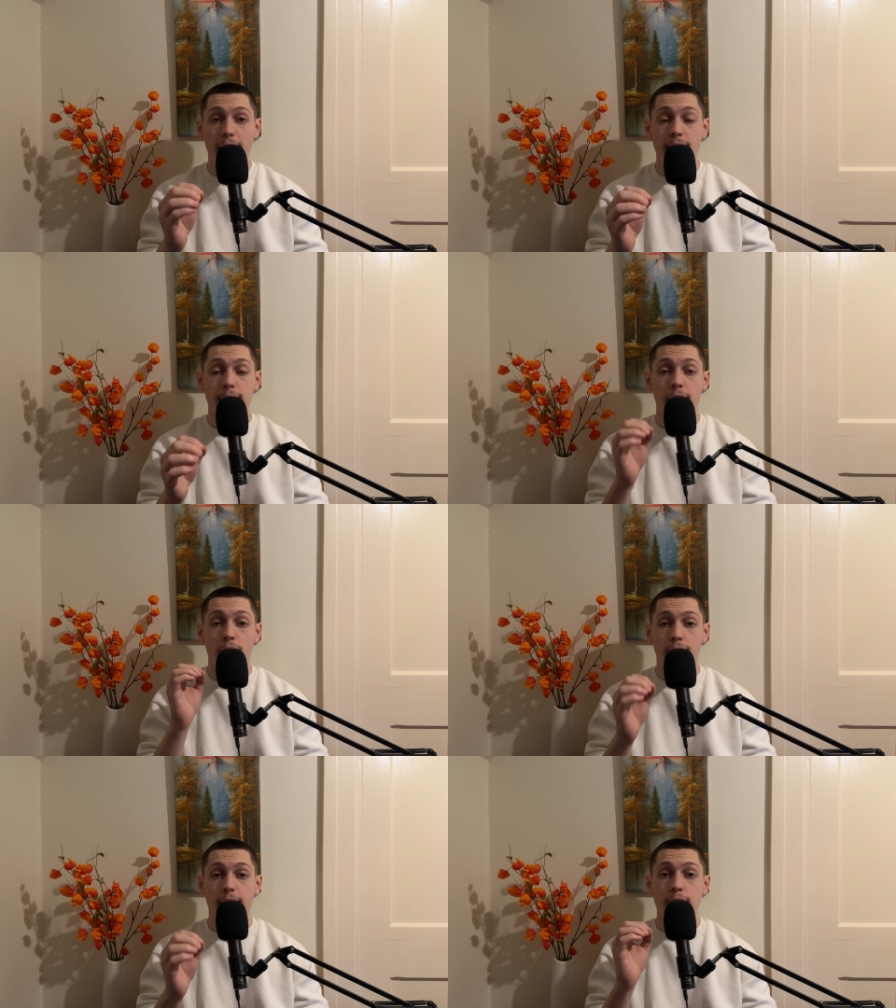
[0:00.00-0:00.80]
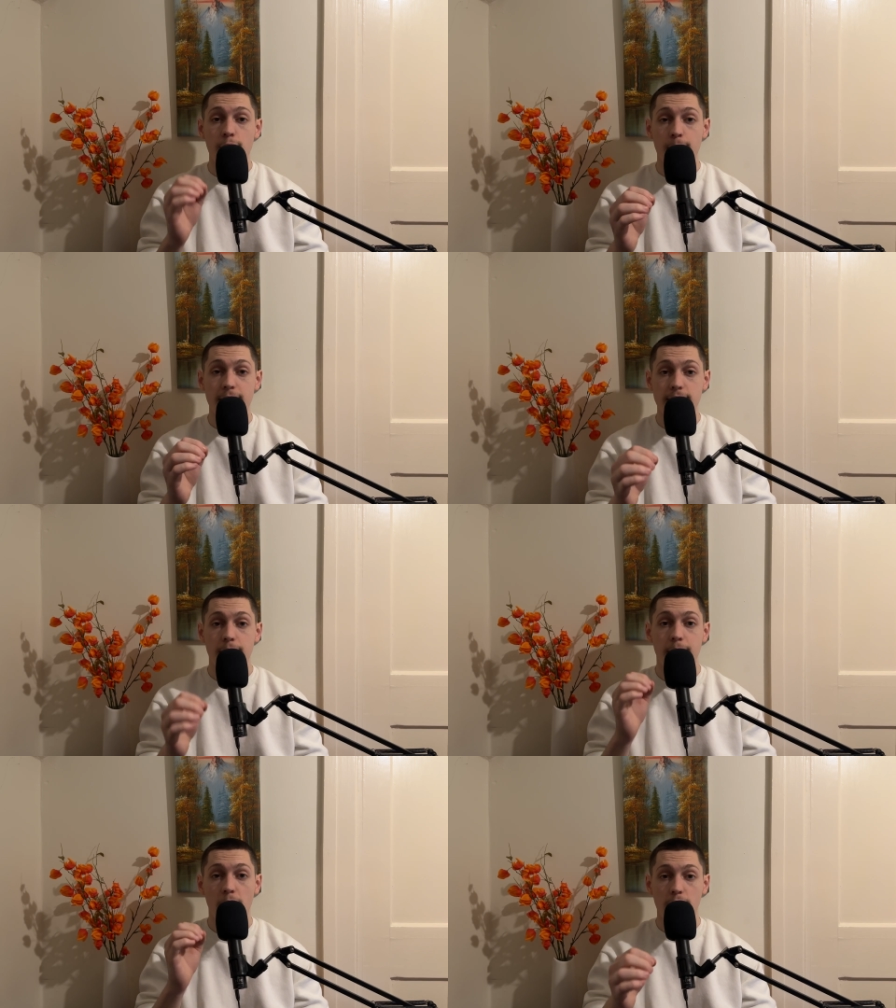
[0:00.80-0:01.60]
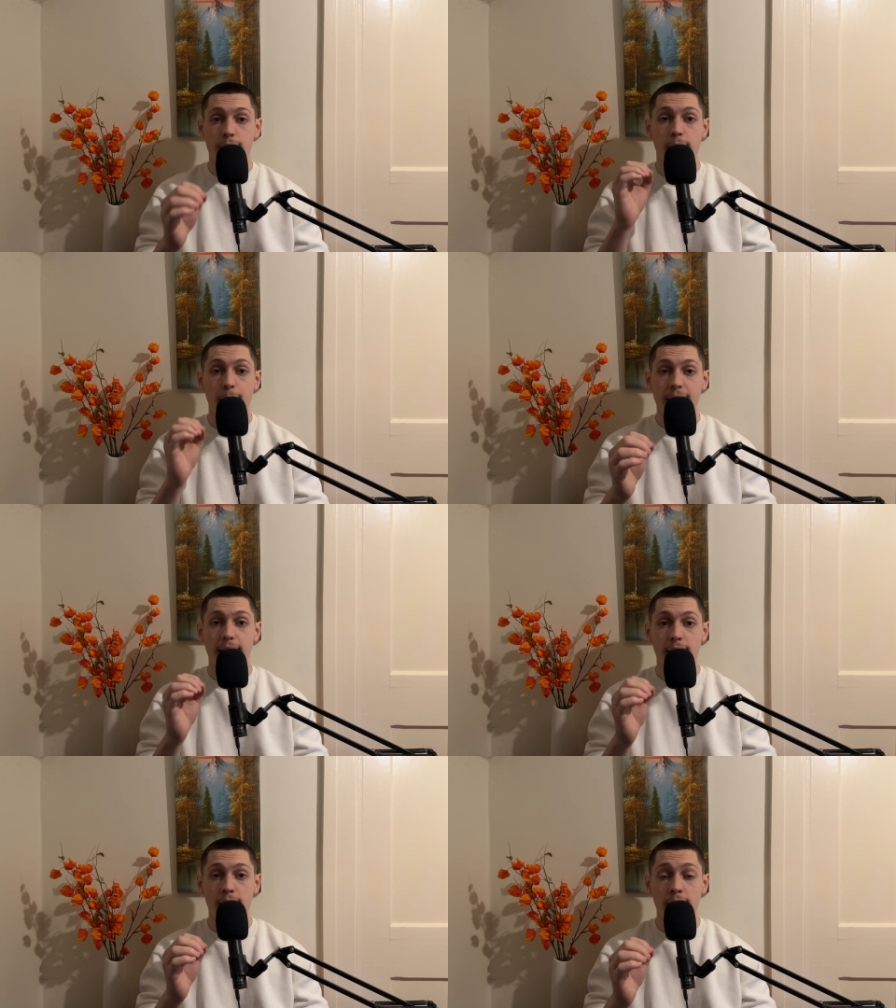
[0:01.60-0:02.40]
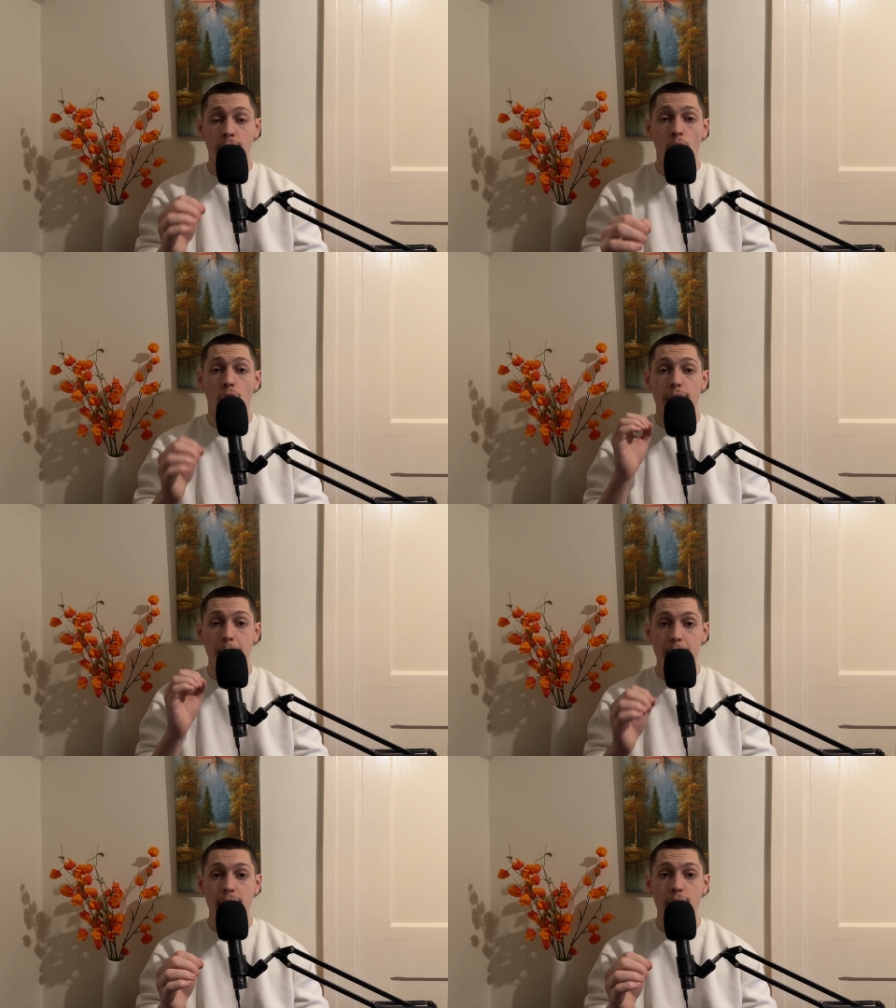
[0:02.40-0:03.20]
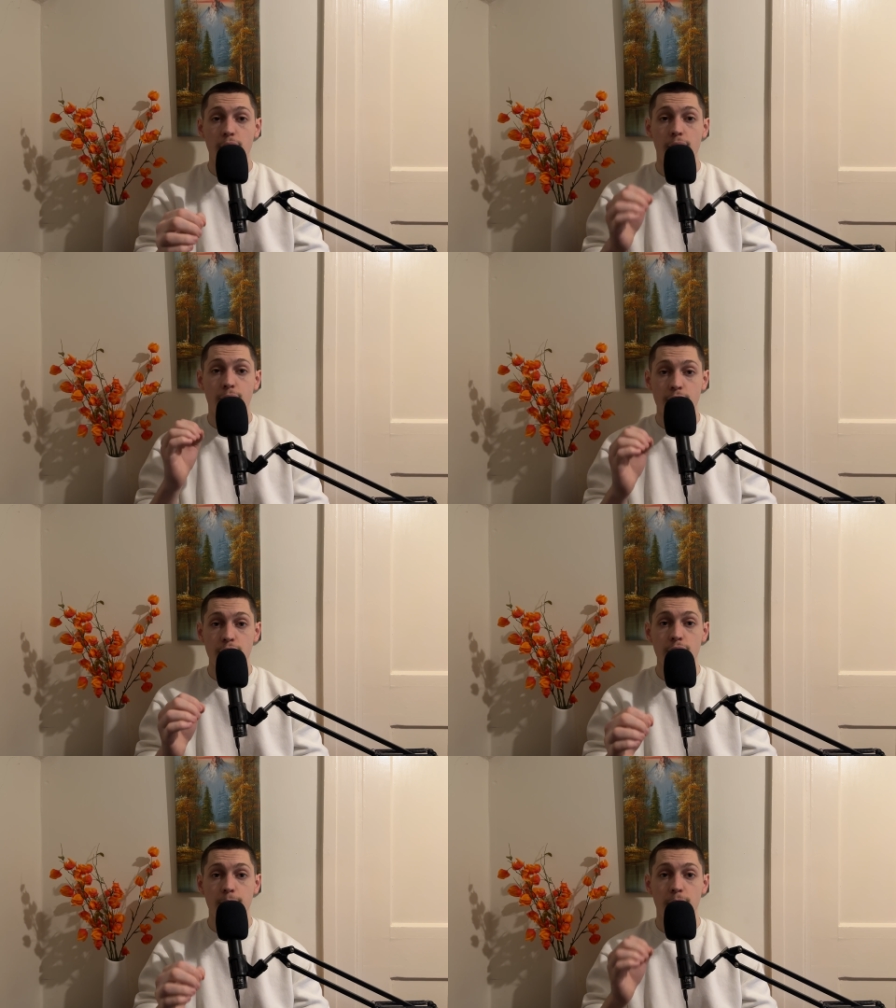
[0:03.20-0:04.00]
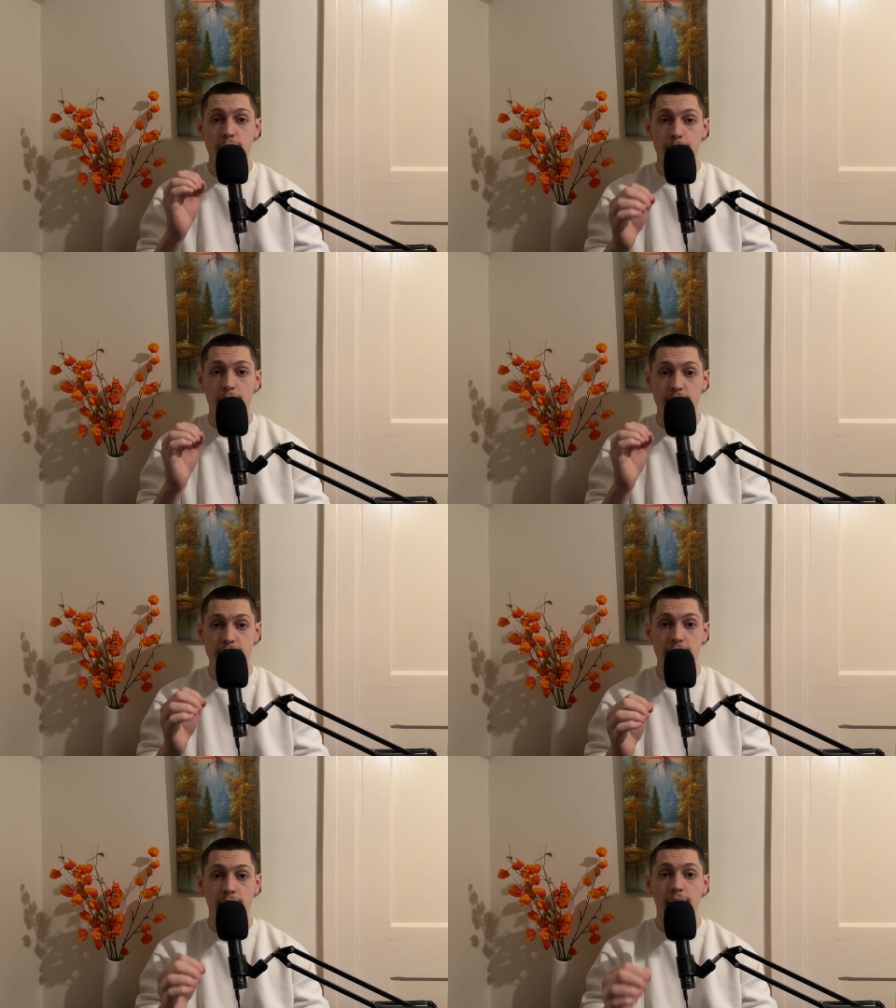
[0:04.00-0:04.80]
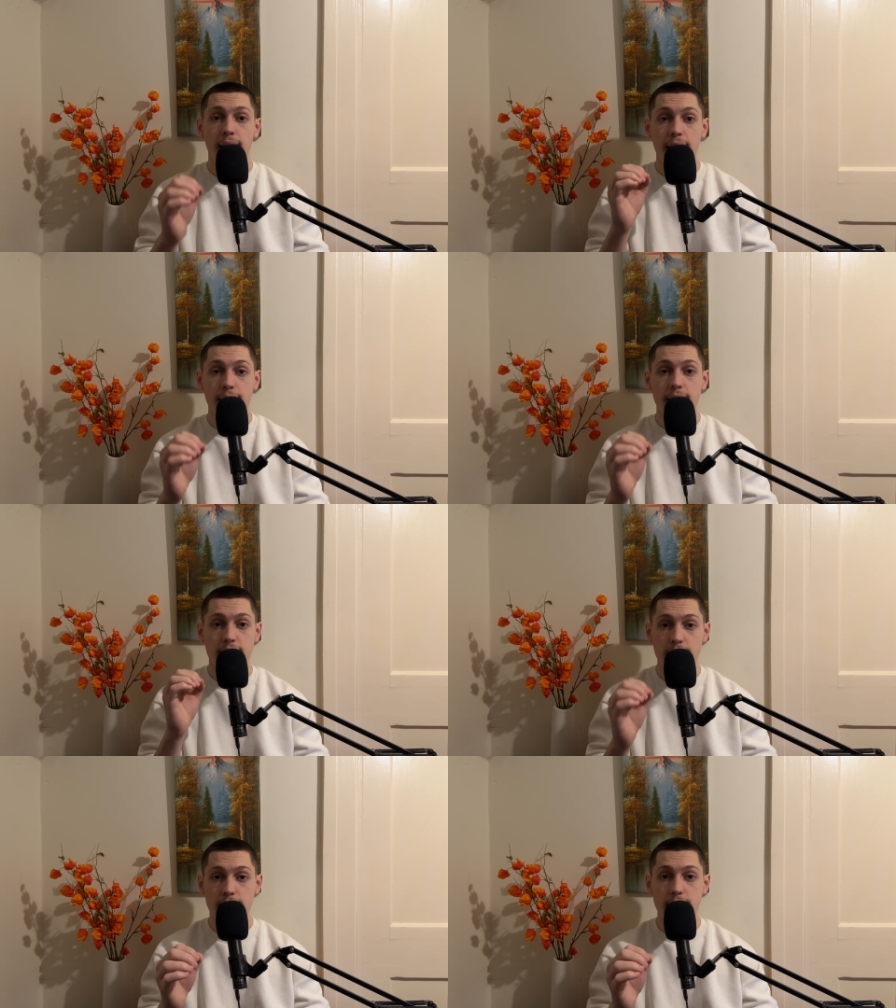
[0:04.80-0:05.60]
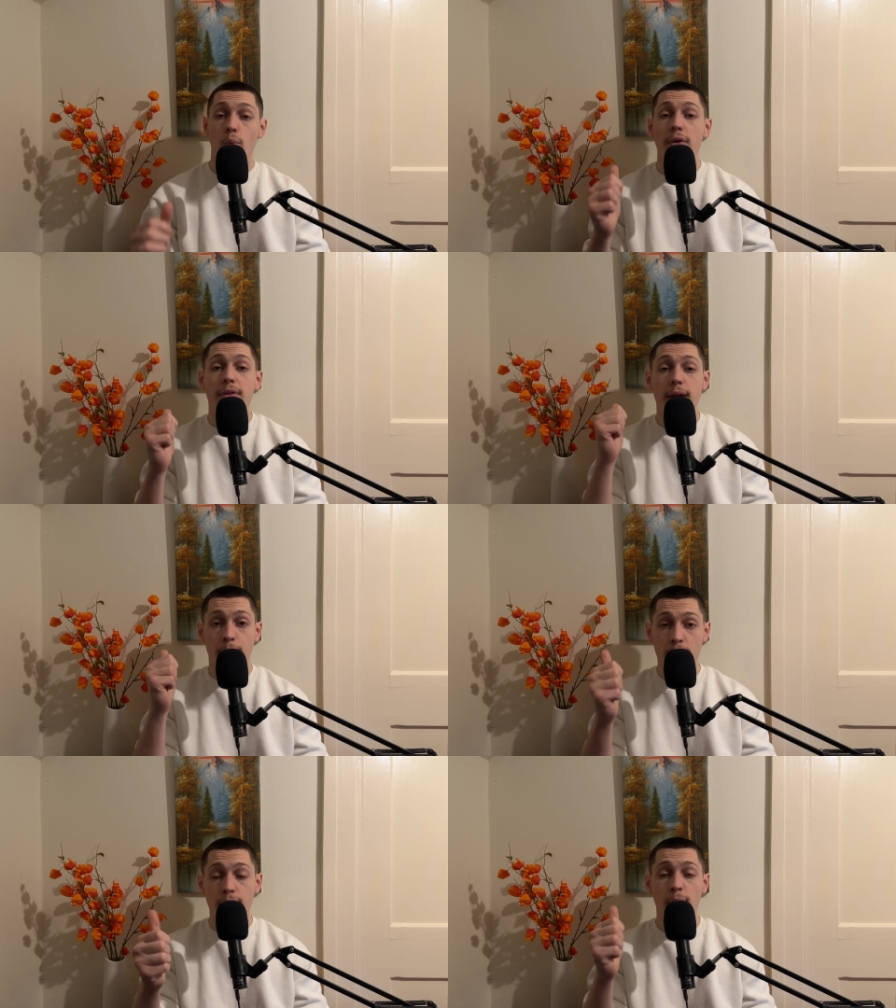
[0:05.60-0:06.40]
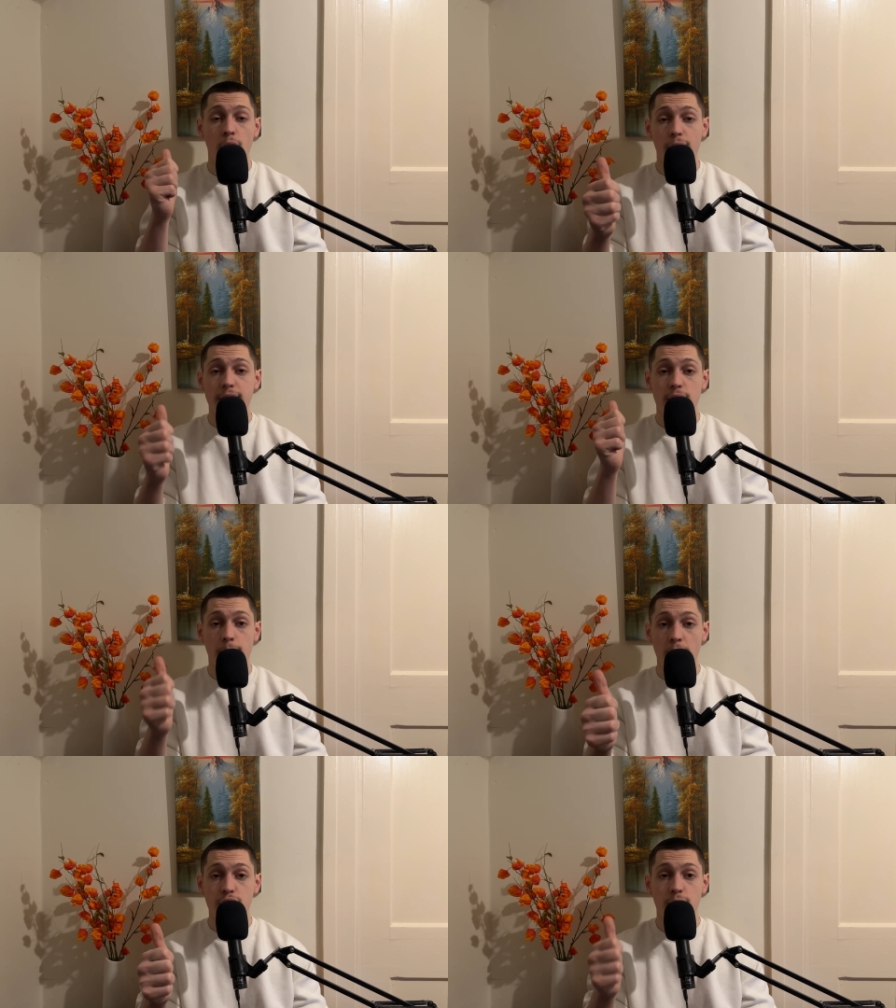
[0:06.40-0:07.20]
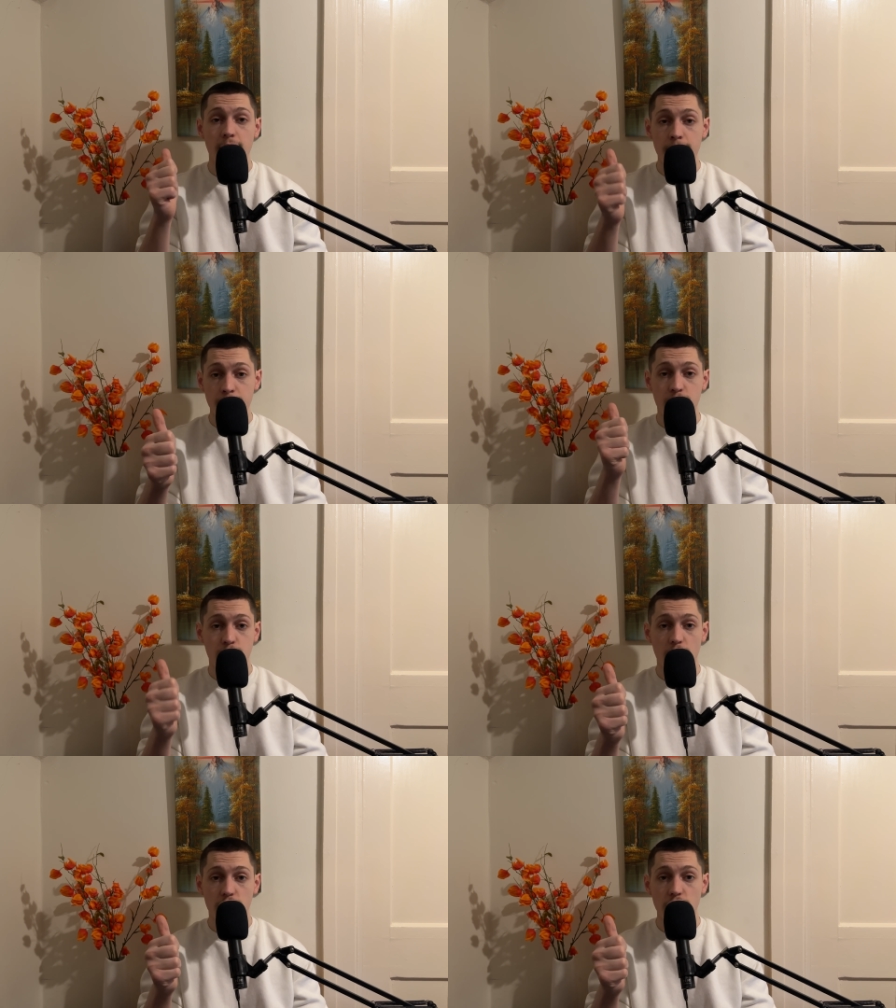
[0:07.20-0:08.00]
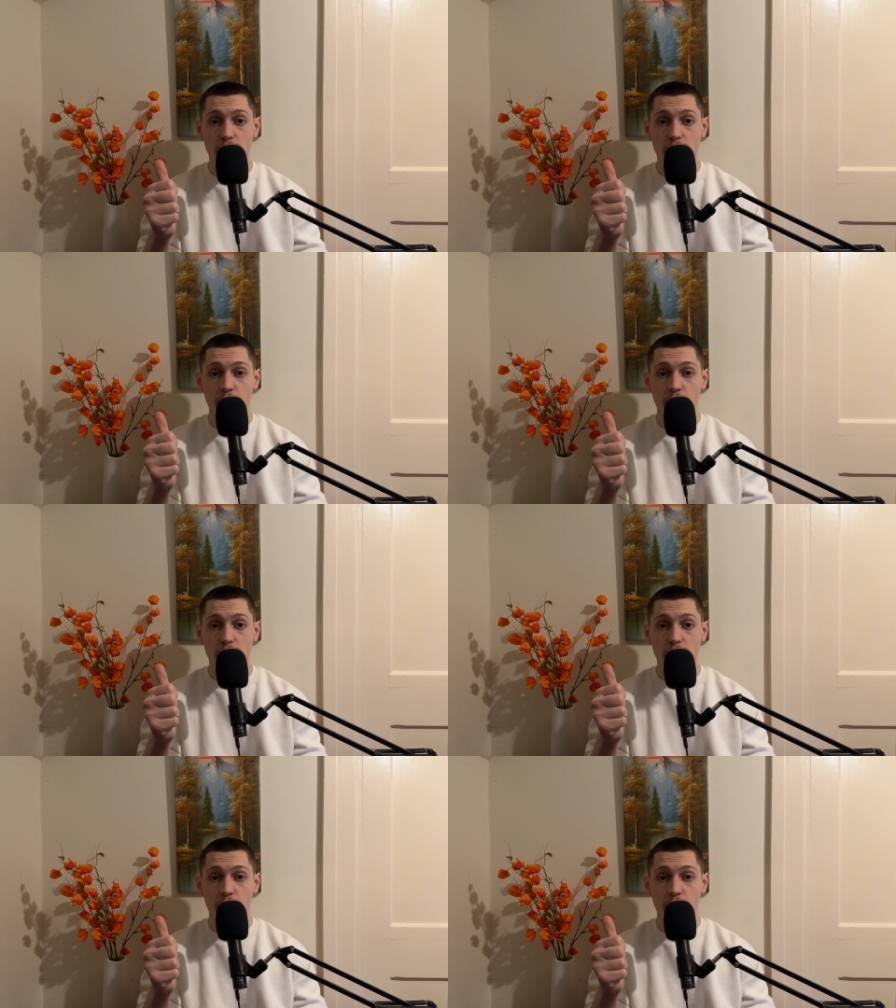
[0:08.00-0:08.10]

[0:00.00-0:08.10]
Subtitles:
advent of the Ayyubids marked the beginning of a period of renewed prosperity in the city, with the improvement of its commercial infrastructure,